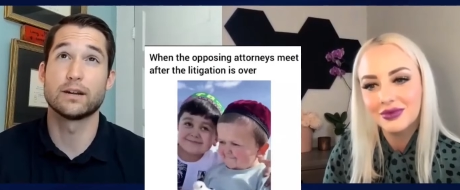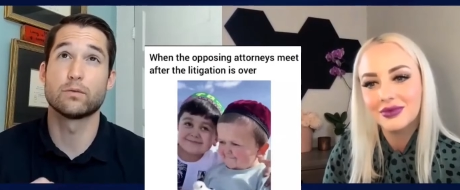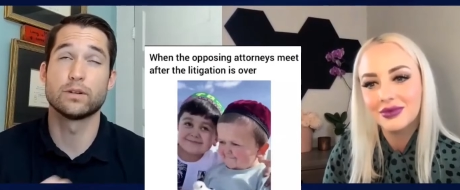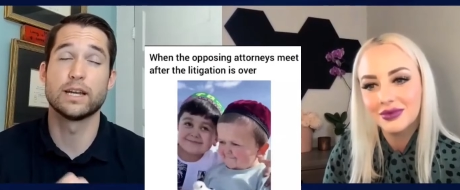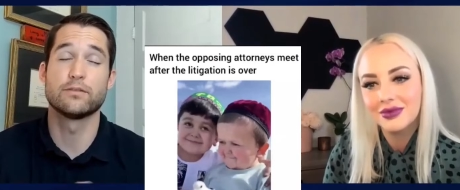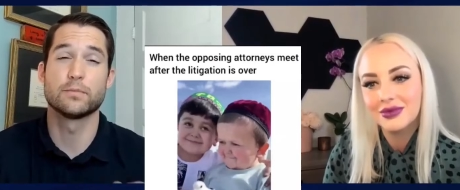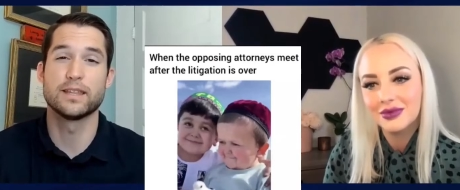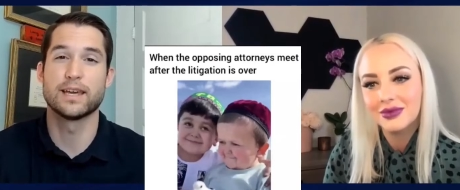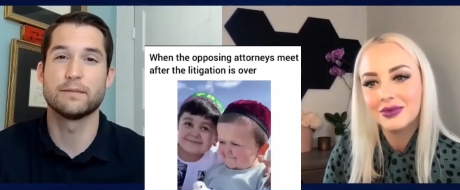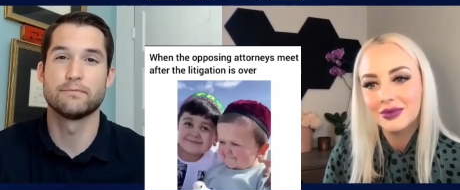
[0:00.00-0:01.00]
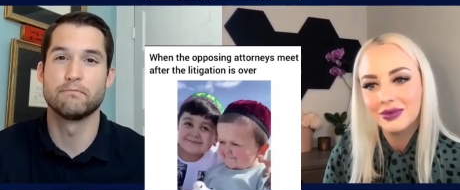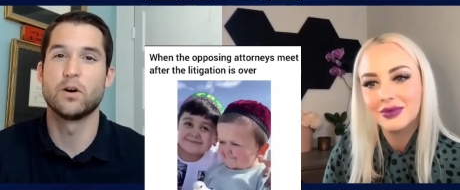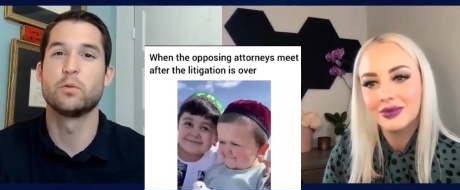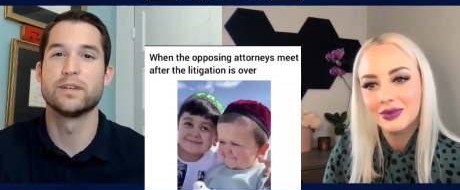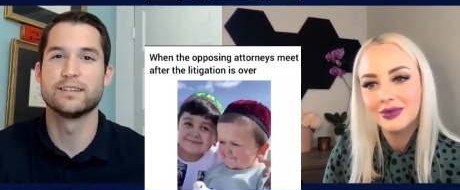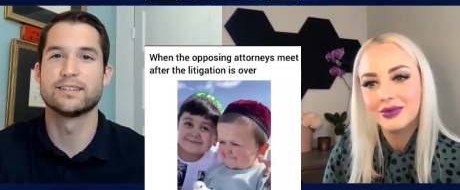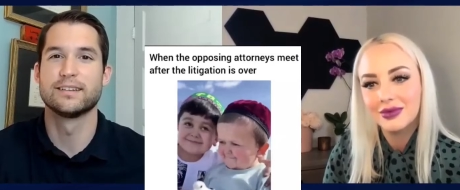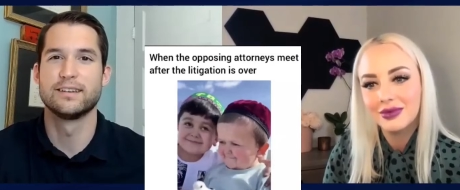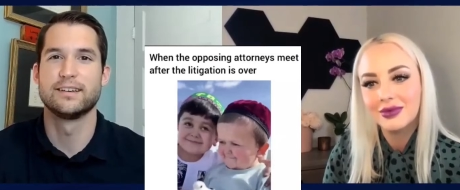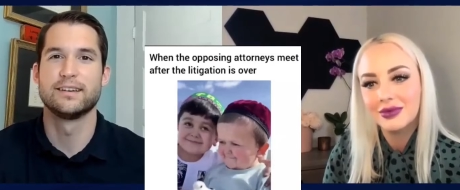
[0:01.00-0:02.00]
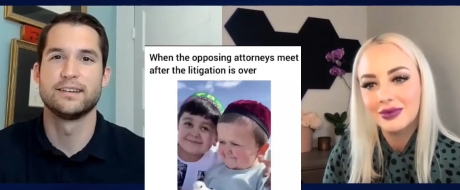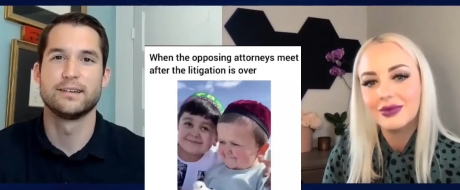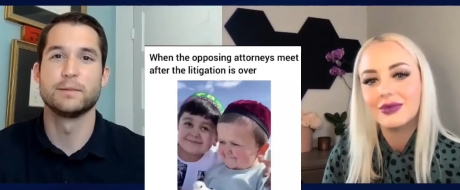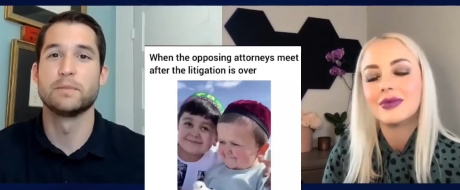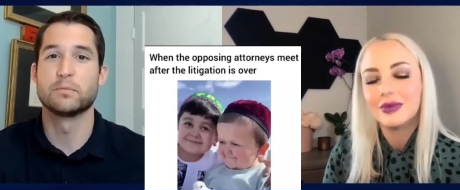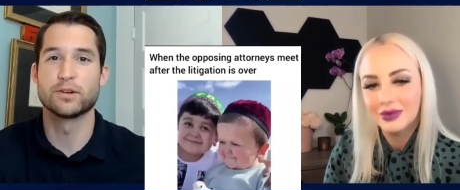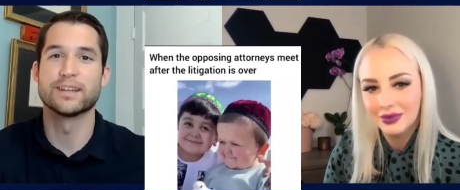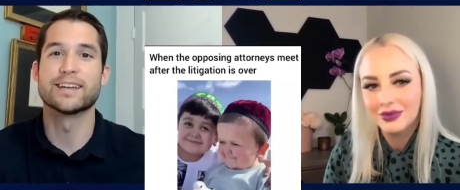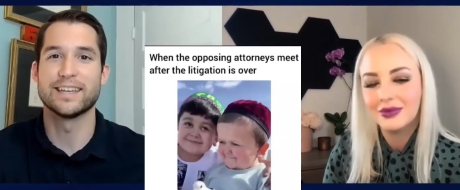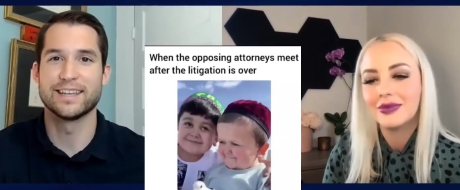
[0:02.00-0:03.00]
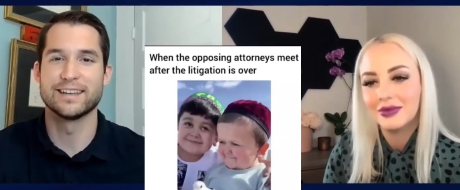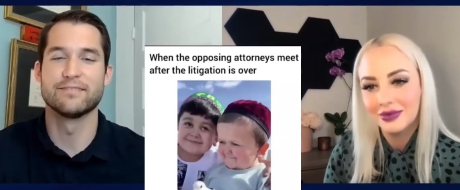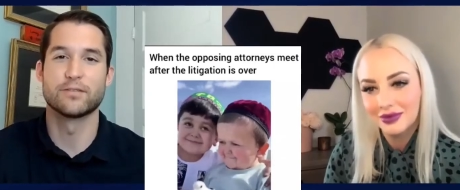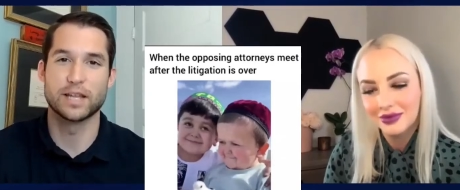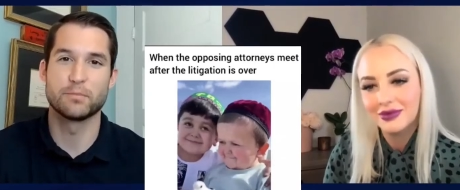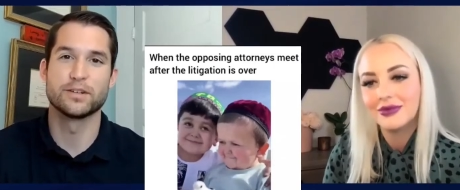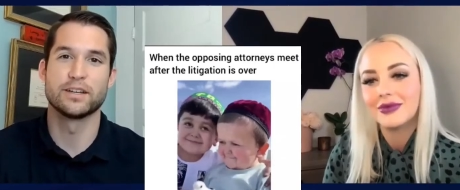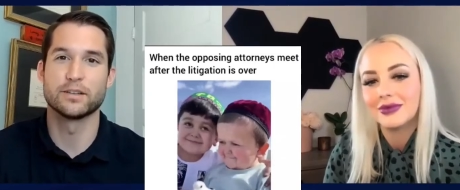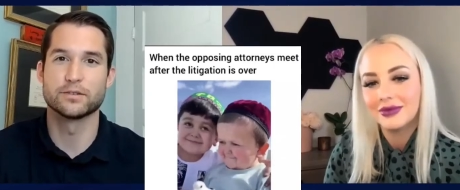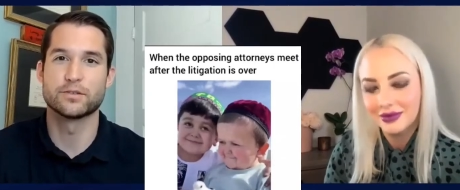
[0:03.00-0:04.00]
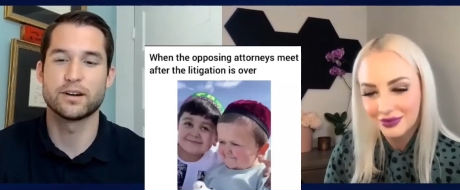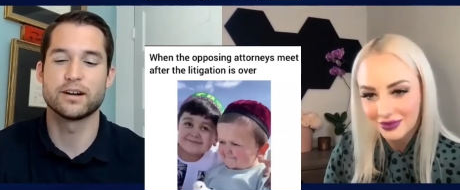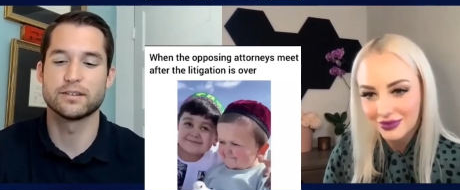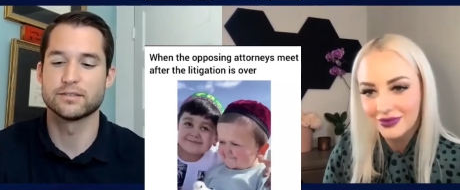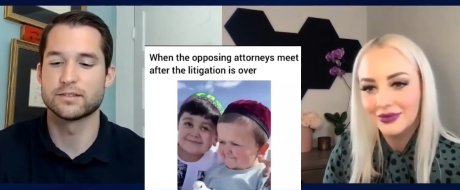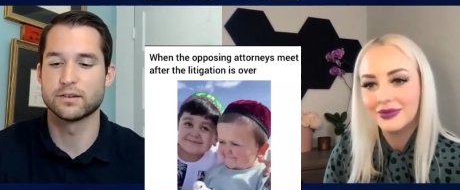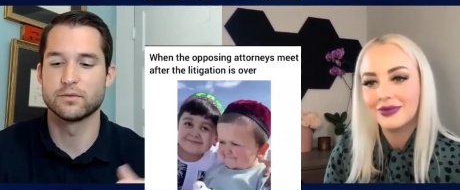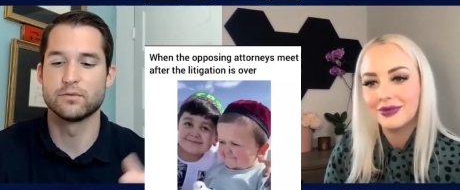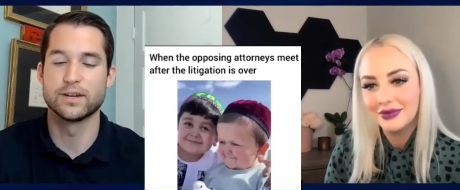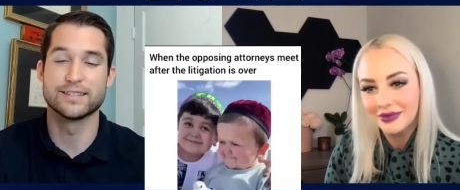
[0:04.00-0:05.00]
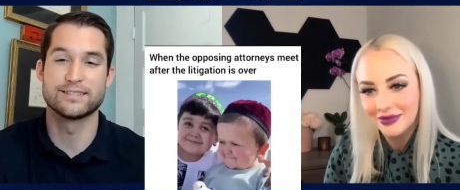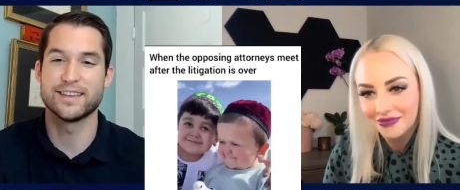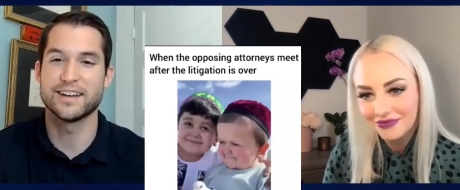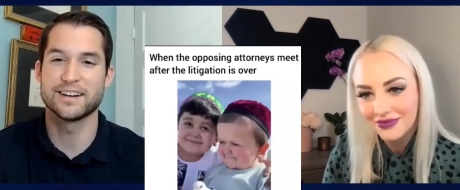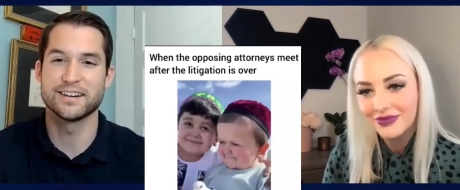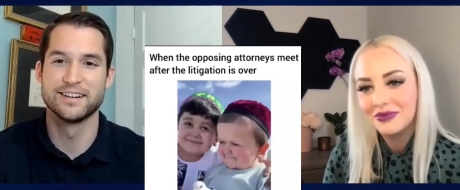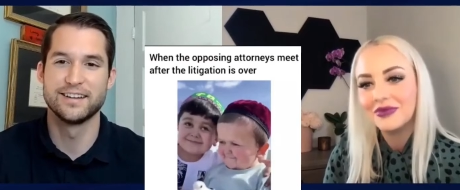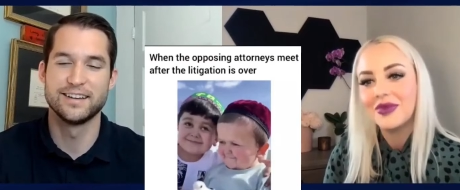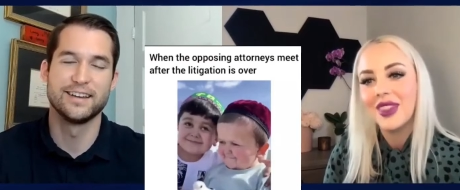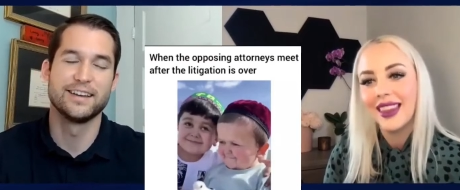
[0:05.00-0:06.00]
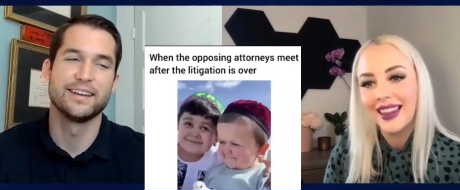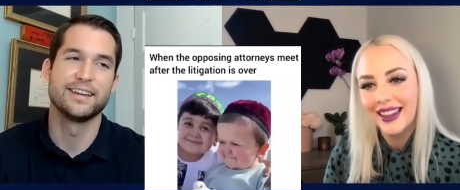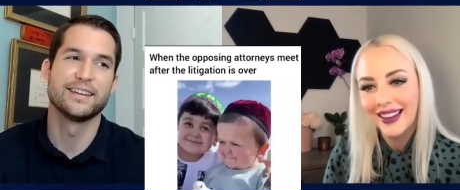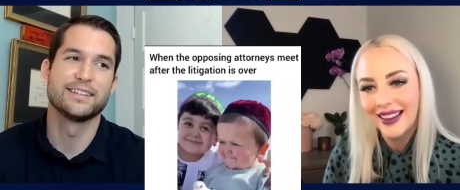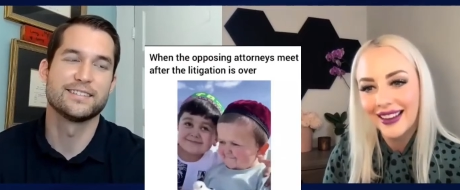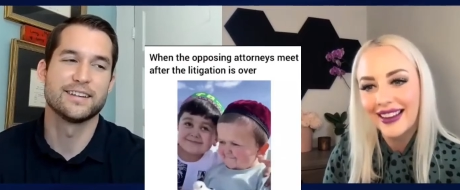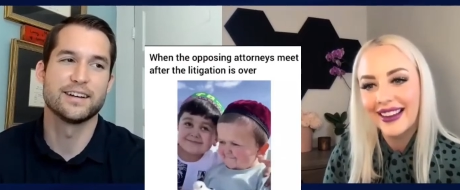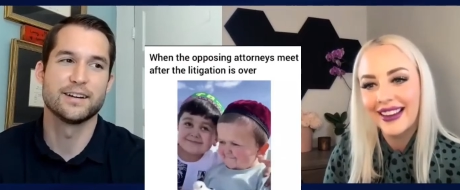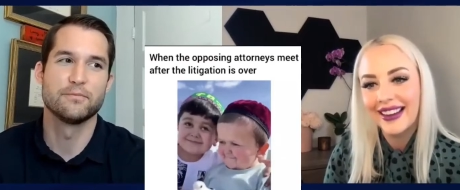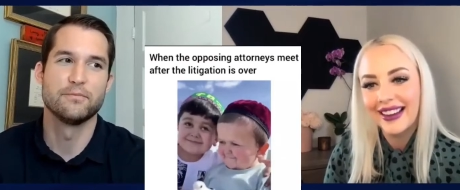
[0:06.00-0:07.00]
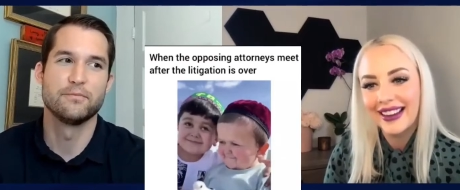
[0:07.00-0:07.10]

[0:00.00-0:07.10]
Speaker 1: there will never be that moment memory again for that particular trial and so when it's there it's um